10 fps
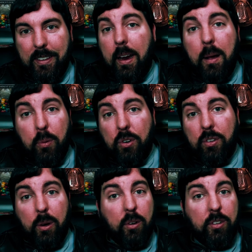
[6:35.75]
And I
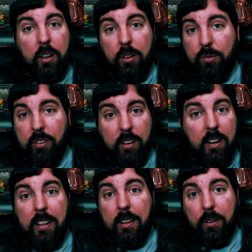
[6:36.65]
personally always thought this was a
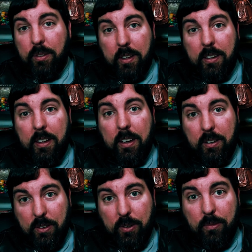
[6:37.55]
neat little thing that
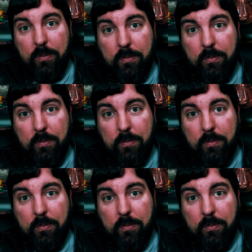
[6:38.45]
he'd do.